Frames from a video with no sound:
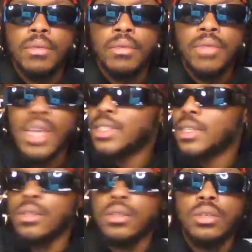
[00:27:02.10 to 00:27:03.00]
That's
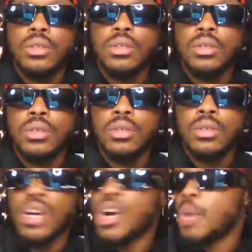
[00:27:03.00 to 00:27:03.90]
it.
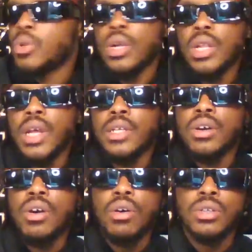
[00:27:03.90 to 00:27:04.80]
A couple collecting
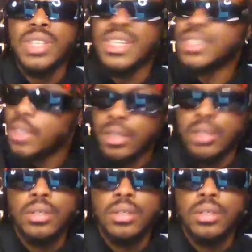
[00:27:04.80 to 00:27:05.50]
cars. That's it.